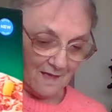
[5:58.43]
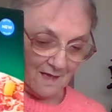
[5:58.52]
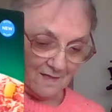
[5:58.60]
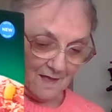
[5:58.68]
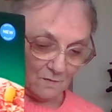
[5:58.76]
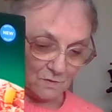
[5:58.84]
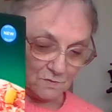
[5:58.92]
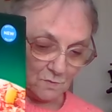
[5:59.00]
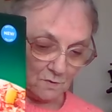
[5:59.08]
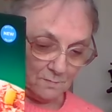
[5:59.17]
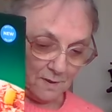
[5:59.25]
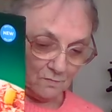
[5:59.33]
And that was
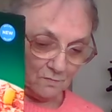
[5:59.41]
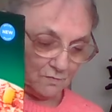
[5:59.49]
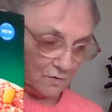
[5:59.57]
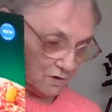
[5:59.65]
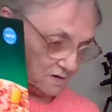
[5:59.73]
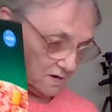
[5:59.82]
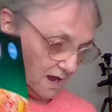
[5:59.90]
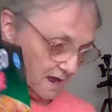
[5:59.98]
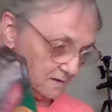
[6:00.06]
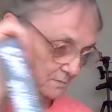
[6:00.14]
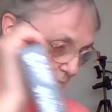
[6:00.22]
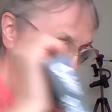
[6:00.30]

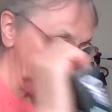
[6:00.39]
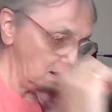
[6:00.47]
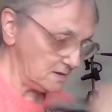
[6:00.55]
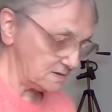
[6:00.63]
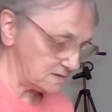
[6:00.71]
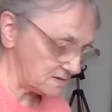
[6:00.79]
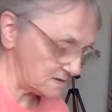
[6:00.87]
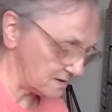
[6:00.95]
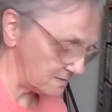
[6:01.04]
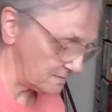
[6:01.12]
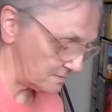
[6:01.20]
£1.39.